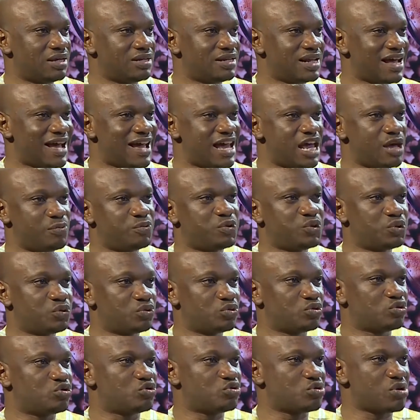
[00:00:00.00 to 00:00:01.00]
That helps you
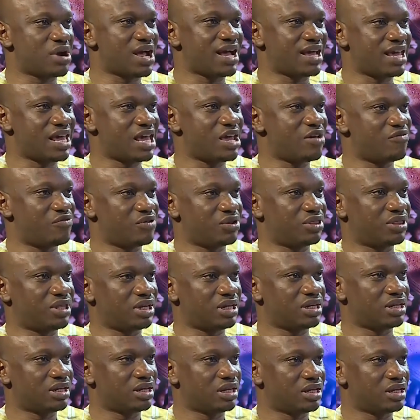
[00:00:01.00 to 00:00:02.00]
to track everything.